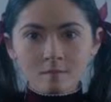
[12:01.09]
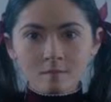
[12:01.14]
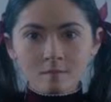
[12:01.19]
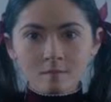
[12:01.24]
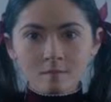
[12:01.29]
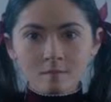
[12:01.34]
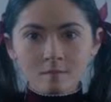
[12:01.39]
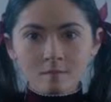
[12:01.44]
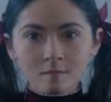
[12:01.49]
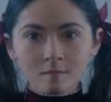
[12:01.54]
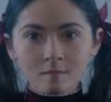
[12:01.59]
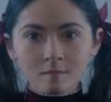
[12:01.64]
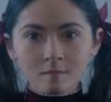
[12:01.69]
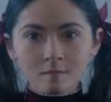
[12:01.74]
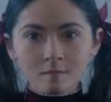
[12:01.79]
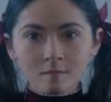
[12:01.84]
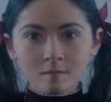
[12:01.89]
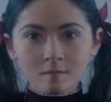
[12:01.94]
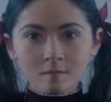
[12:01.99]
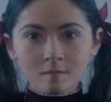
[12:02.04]

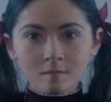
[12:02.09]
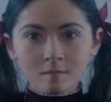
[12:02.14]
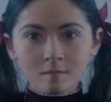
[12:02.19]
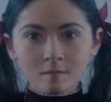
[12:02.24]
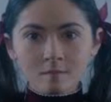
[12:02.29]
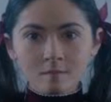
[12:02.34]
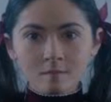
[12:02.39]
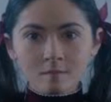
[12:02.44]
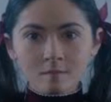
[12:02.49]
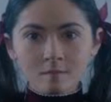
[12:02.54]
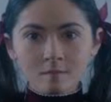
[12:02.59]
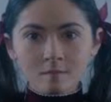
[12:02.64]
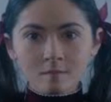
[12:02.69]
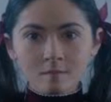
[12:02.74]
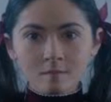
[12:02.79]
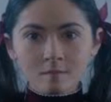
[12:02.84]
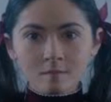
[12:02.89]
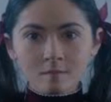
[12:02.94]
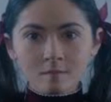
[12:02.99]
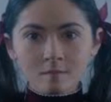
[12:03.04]

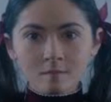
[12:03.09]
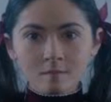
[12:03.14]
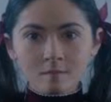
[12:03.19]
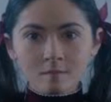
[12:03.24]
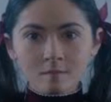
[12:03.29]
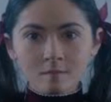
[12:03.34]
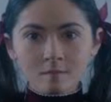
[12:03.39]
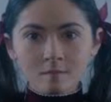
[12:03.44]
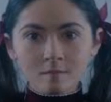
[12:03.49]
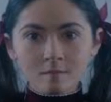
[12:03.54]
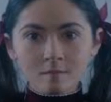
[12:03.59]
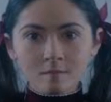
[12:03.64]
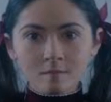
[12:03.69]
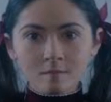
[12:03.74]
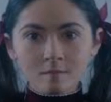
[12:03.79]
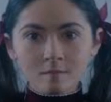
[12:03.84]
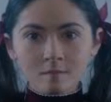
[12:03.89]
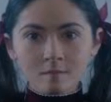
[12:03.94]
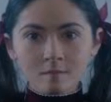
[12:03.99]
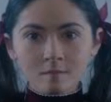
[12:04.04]

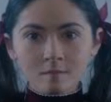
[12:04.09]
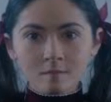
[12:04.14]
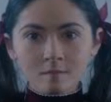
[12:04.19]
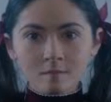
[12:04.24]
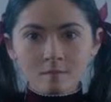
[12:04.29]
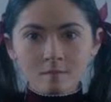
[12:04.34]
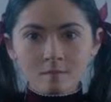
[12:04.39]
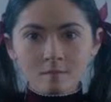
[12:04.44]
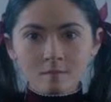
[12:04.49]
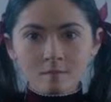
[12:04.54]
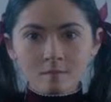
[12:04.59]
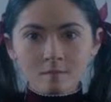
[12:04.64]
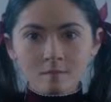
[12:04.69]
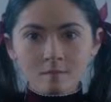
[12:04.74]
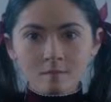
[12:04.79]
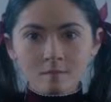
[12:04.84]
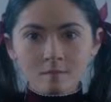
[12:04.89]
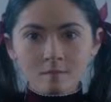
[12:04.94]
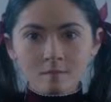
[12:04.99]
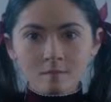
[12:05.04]

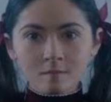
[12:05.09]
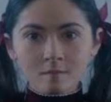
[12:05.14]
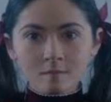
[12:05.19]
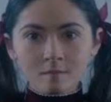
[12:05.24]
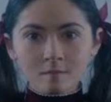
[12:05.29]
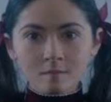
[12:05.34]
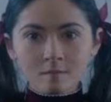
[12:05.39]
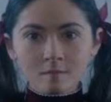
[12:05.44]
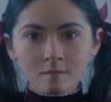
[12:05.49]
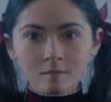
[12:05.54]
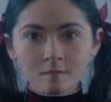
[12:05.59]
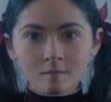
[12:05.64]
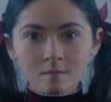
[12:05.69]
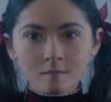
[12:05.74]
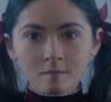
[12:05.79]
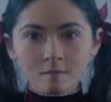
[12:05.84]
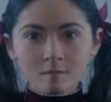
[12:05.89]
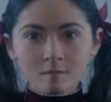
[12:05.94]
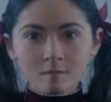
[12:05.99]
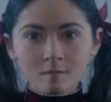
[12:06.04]

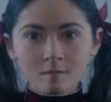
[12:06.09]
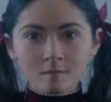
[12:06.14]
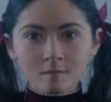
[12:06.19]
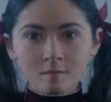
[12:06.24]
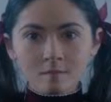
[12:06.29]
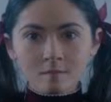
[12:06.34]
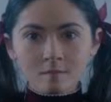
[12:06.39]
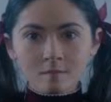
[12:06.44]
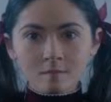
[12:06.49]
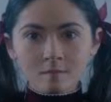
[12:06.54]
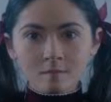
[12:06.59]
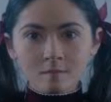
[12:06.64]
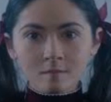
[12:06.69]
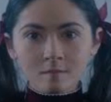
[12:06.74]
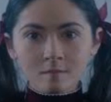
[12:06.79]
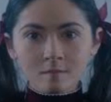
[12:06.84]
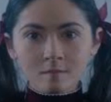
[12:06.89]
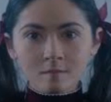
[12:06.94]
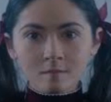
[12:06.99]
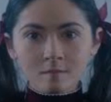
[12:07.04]

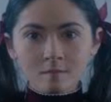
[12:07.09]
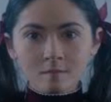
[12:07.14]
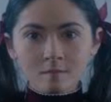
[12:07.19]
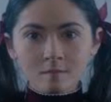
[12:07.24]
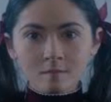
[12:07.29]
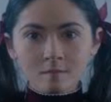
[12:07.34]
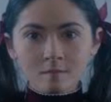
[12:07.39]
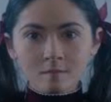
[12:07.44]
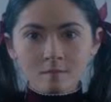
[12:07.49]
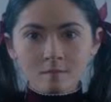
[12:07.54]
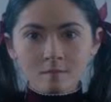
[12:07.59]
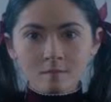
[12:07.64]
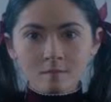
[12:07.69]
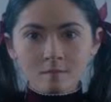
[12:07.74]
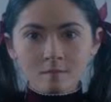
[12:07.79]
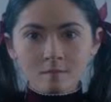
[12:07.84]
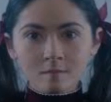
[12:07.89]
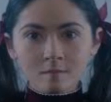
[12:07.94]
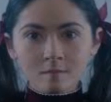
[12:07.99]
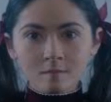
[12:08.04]

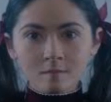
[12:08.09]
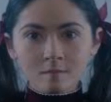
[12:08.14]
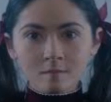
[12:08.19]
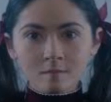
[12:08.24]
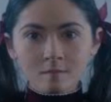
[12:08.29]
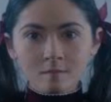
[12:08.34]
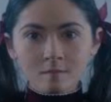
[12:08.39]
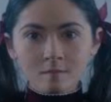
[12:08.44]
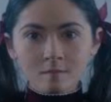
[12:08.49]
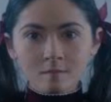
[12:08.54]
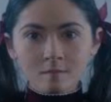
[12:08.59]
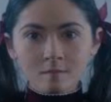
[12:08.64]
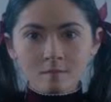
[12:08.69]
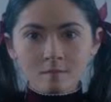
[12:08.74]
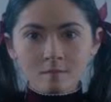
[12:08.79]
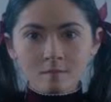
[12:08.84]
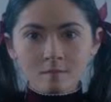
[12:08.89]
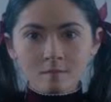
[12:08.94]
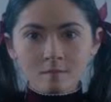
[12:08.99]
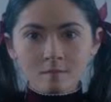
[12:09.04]
[no speech]